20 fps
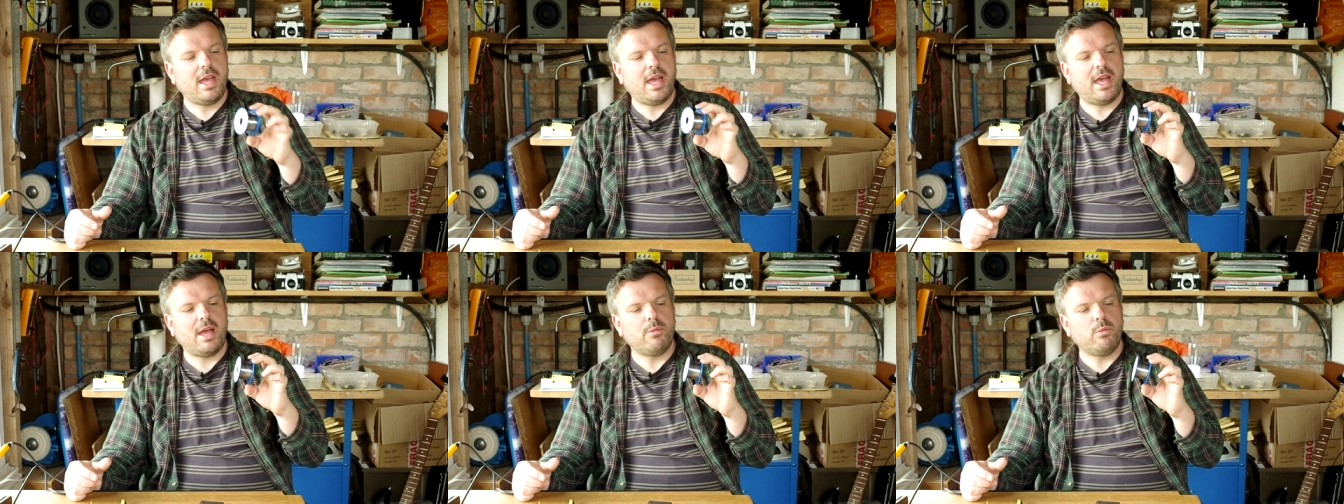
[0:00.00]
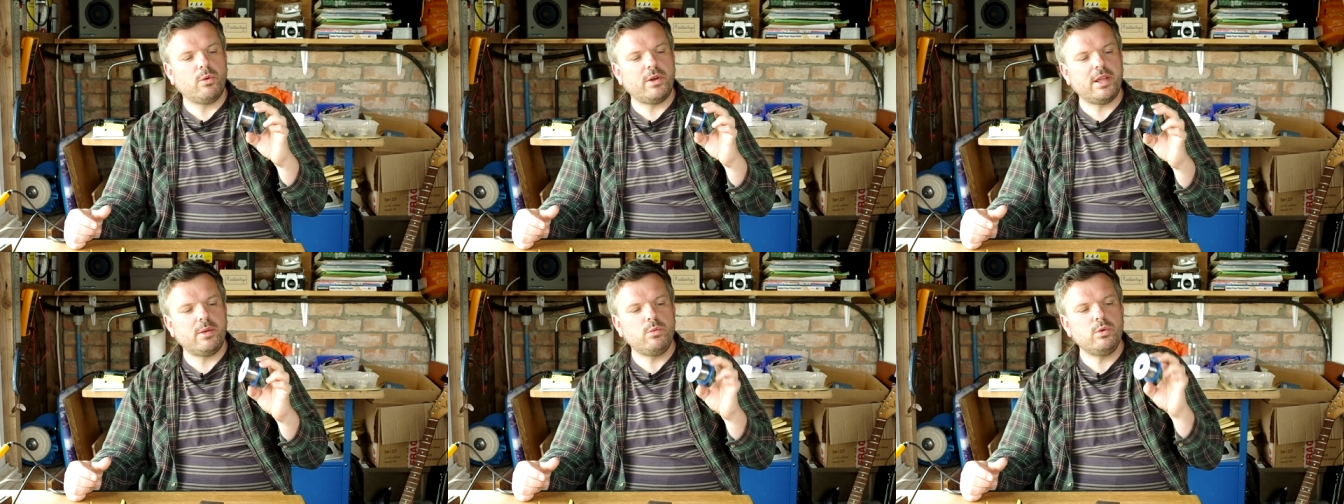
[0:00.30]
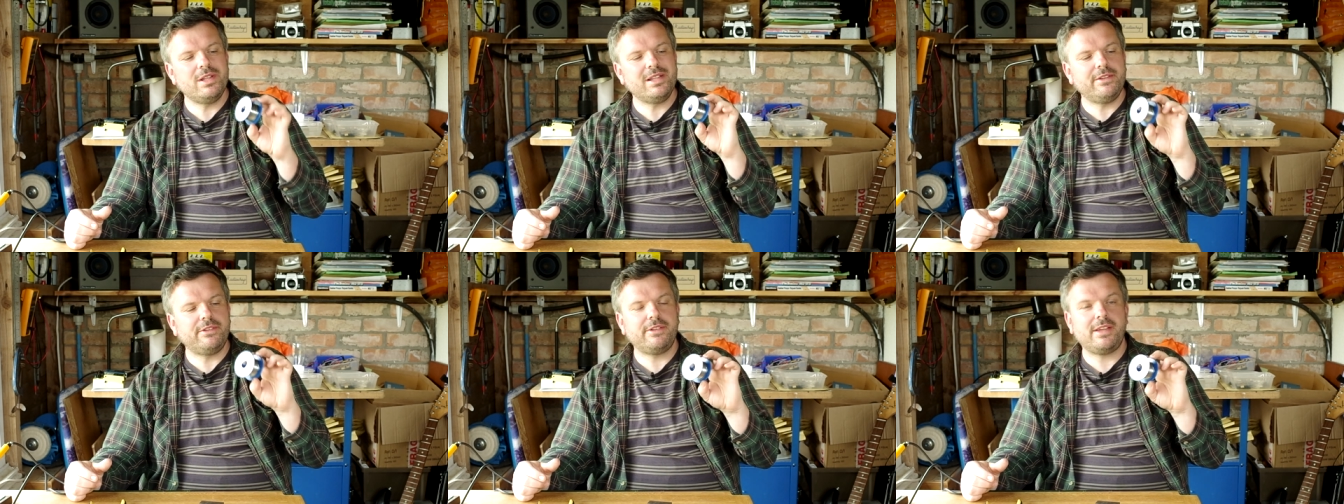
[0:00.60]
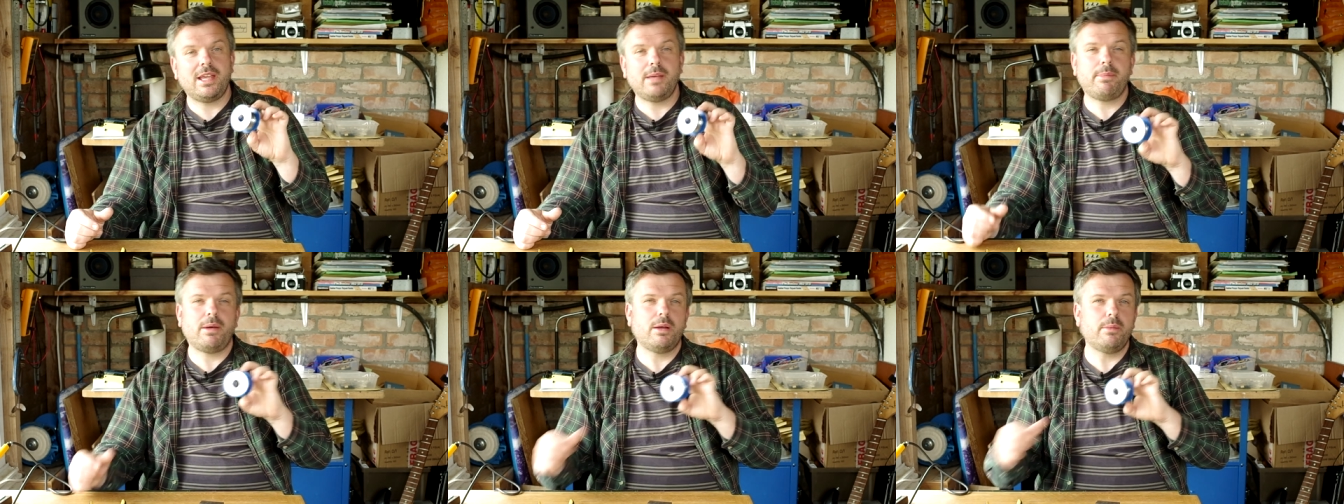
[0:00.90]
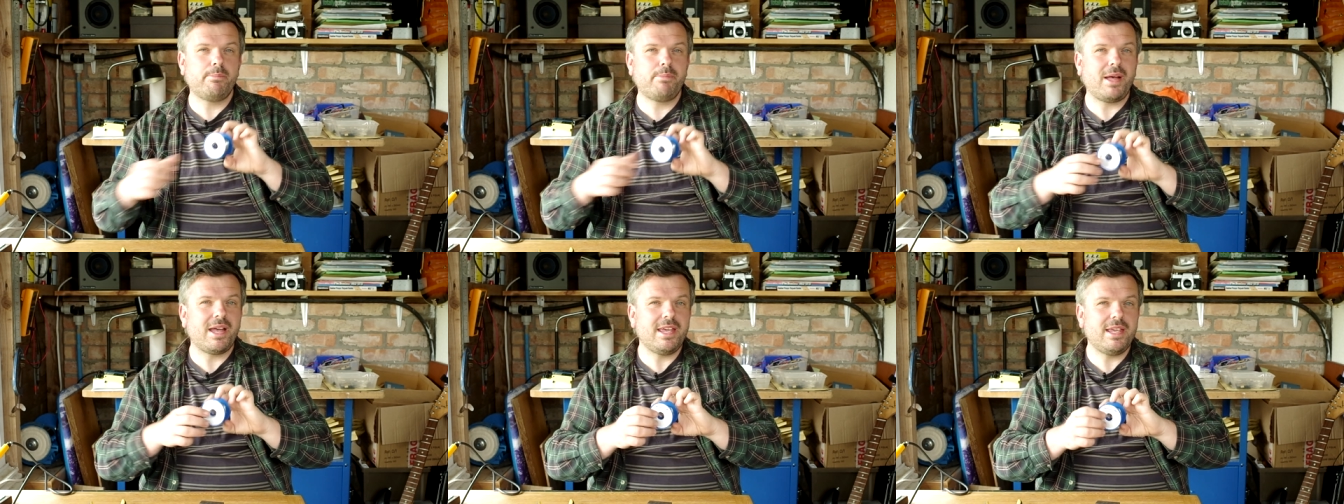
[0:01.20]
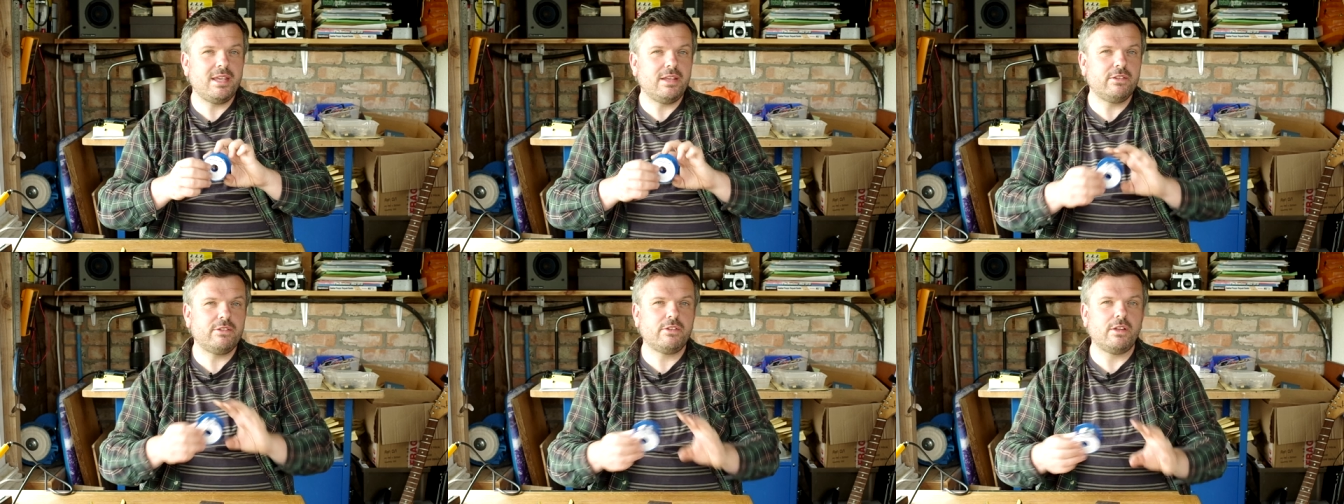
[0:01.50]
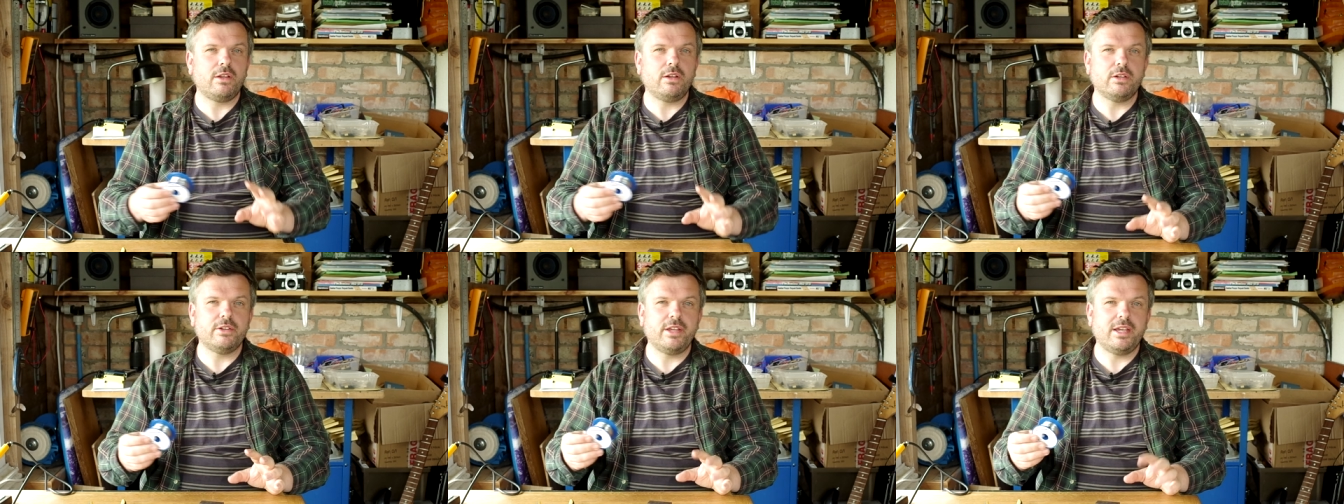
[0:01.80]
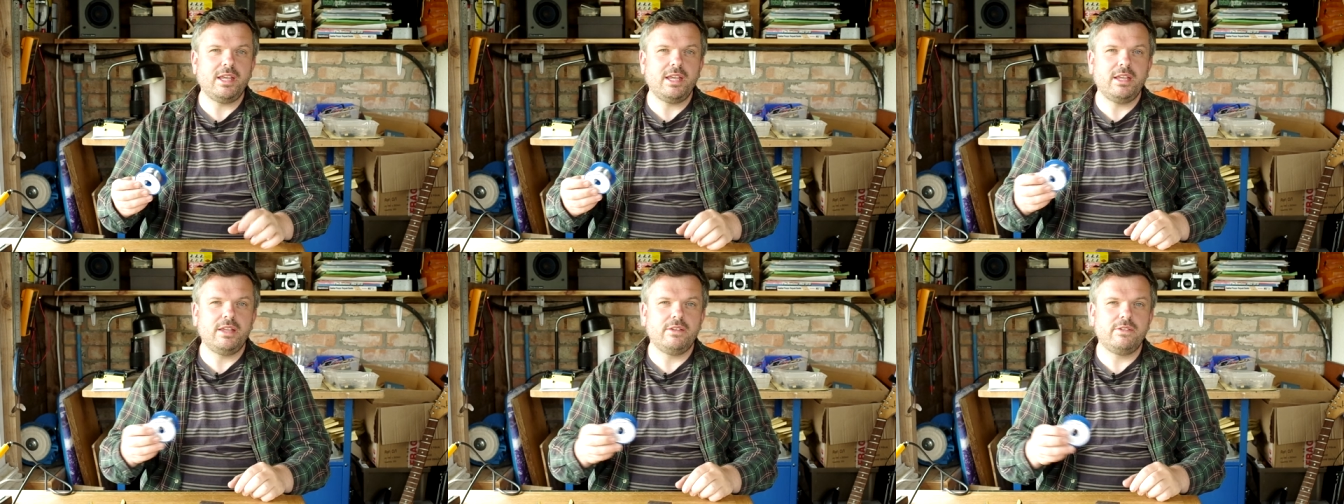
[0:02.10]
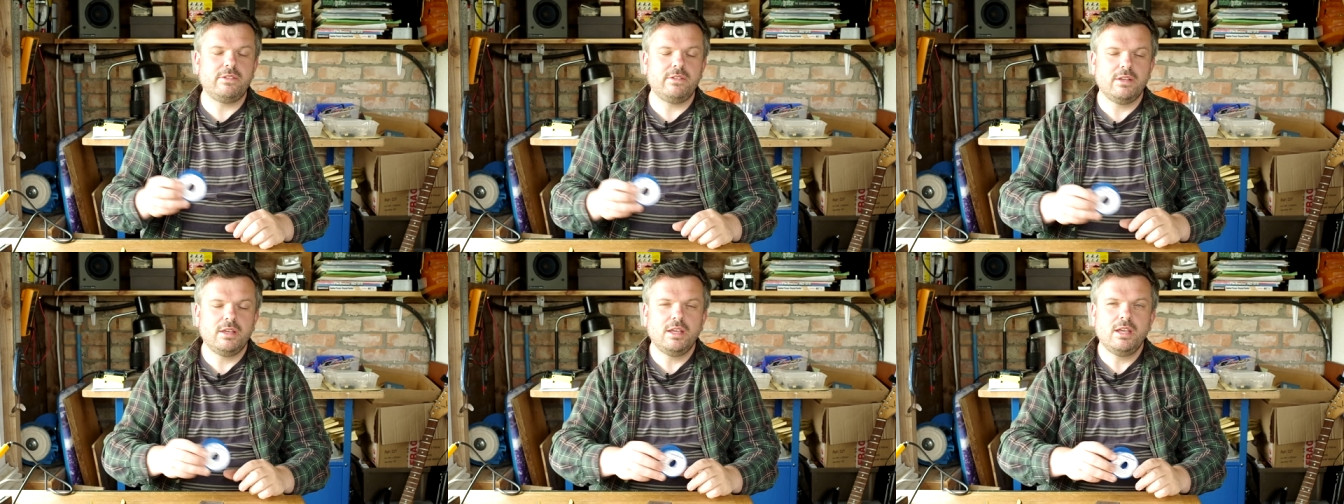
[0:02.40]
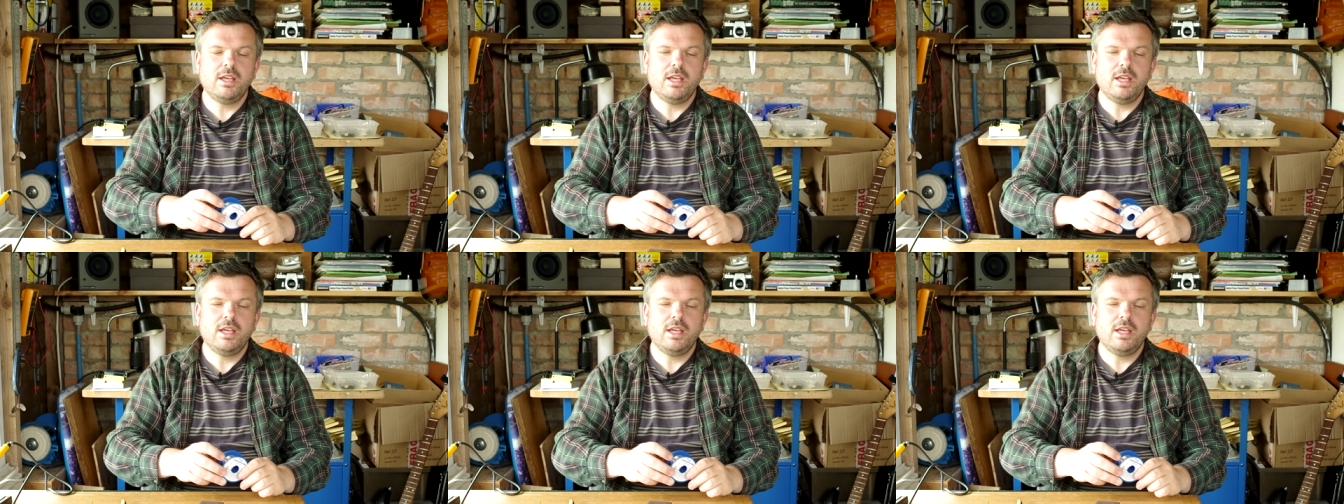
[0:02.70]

And what I will say about buying solder is